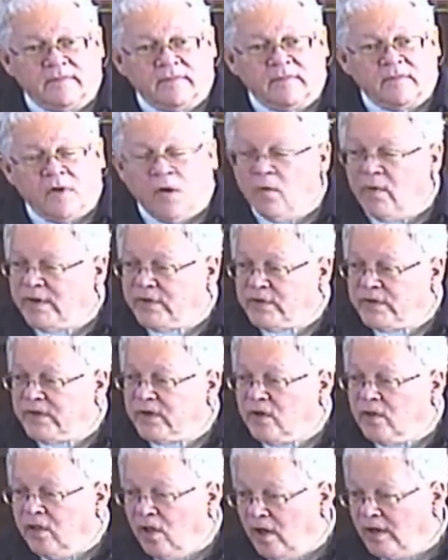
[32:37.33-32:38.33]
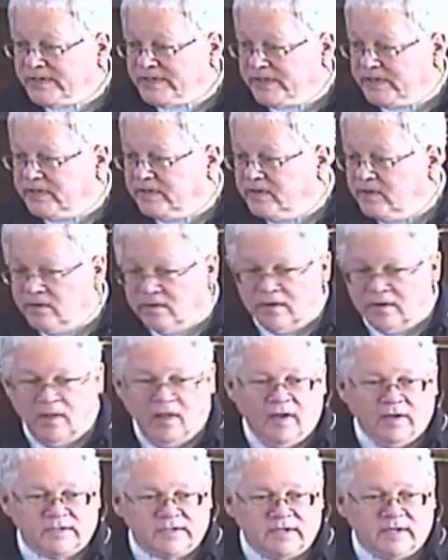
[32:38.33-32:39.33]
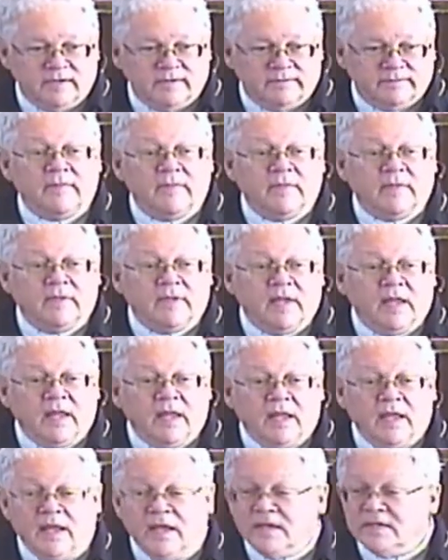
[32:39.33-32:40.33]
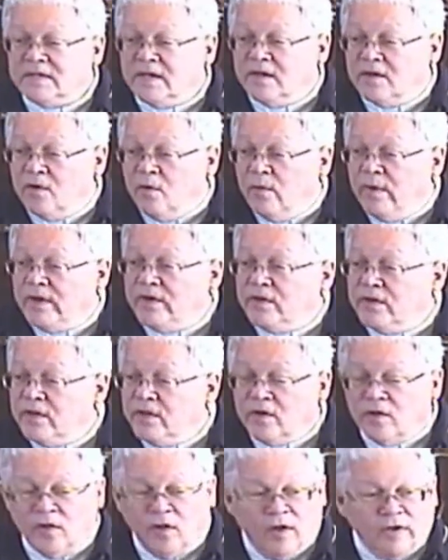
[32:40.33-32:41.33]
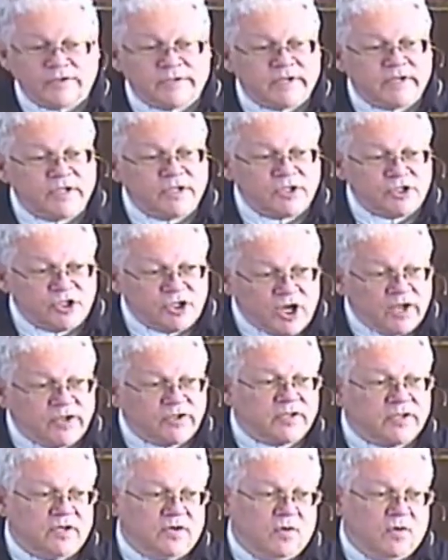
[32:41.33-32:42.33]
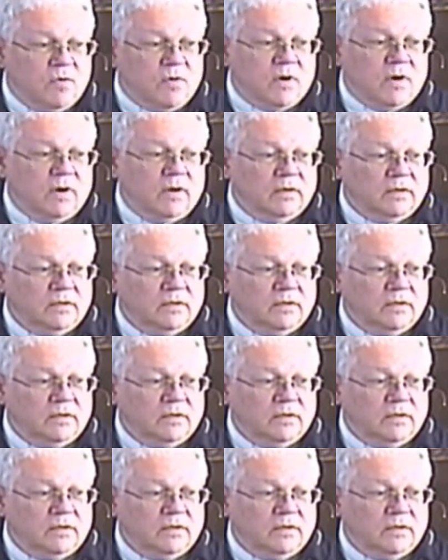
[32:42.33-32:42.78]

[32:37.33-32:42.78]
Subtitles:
go into the closet, your closet. He said, go into the closet and shut the door.